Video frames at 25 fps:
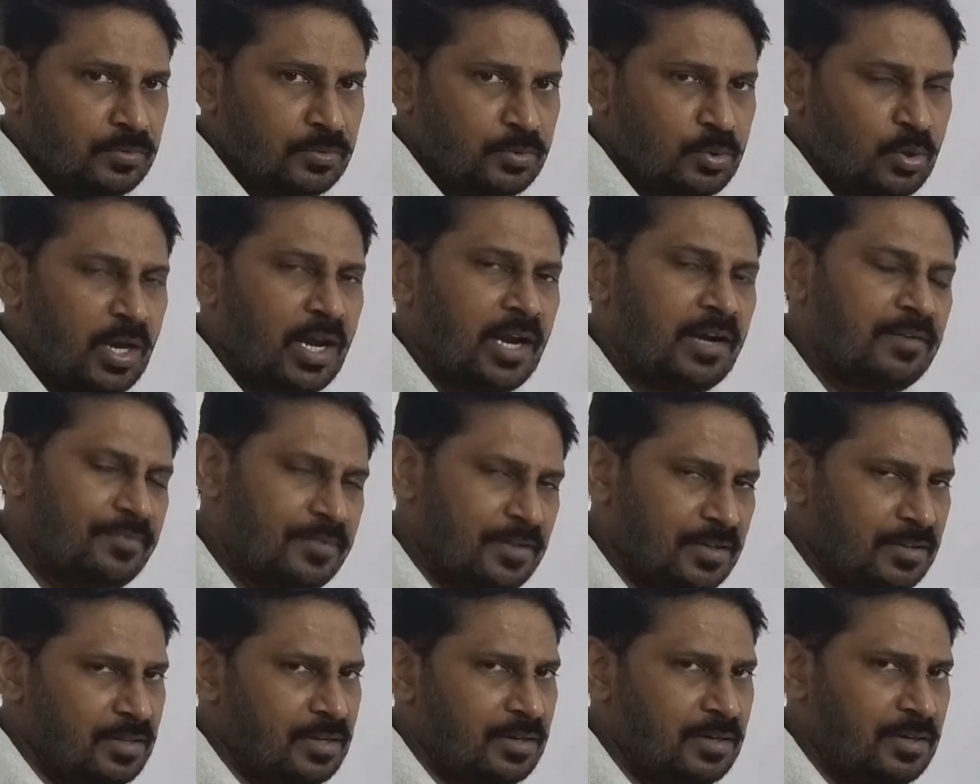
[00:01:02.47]
So
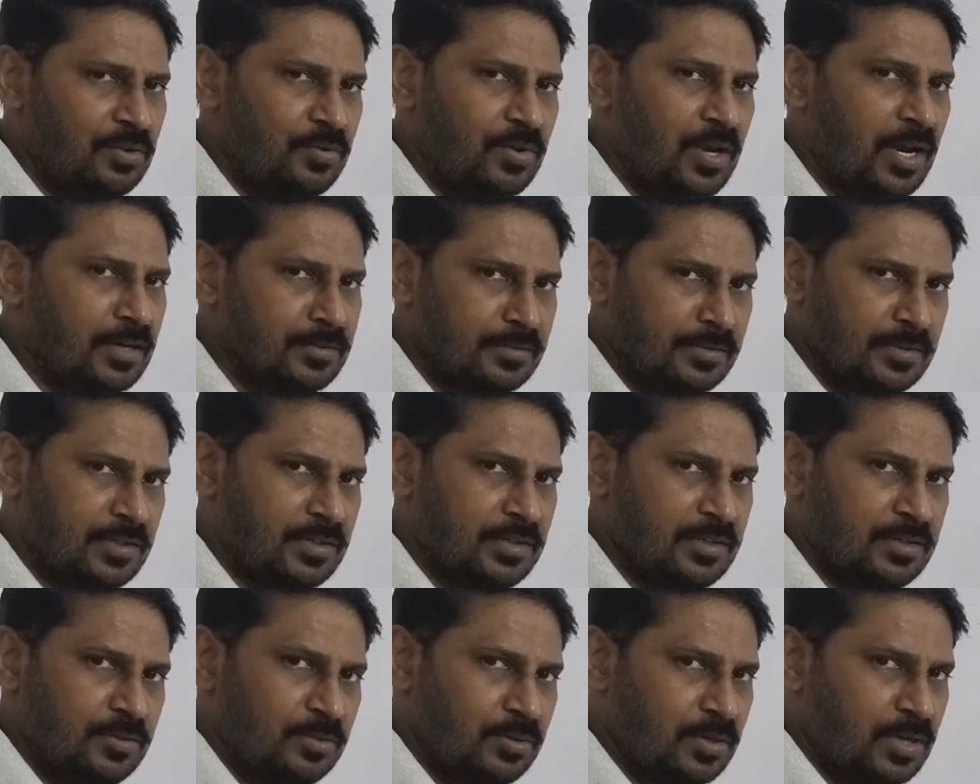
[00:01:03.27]
after that you answer
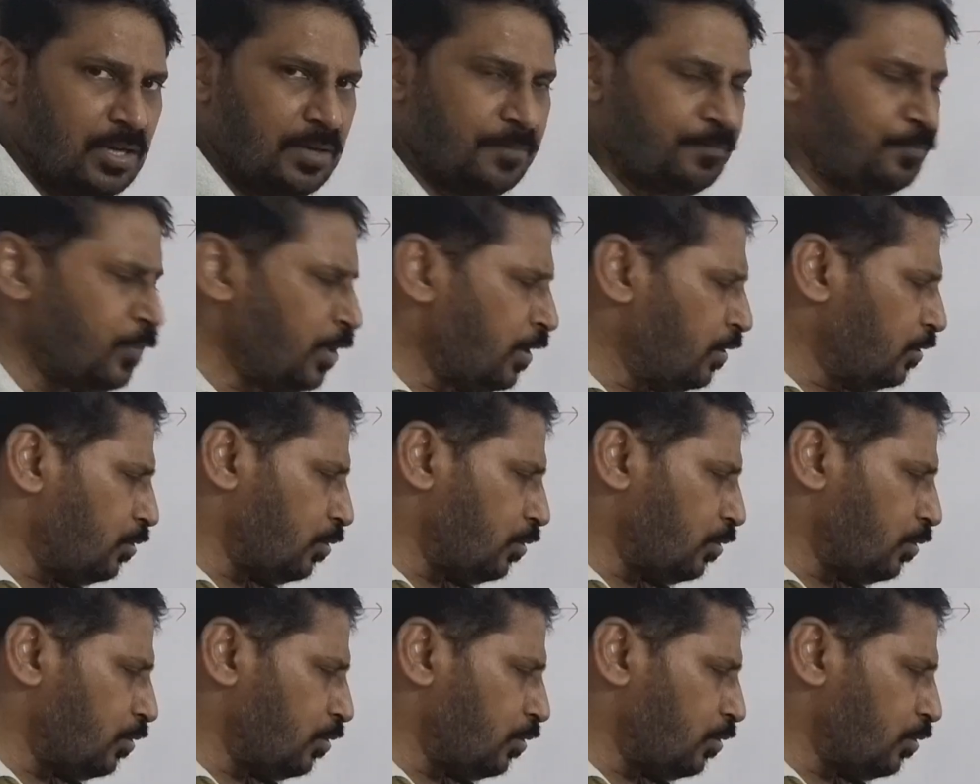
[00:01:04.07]
it. Okay.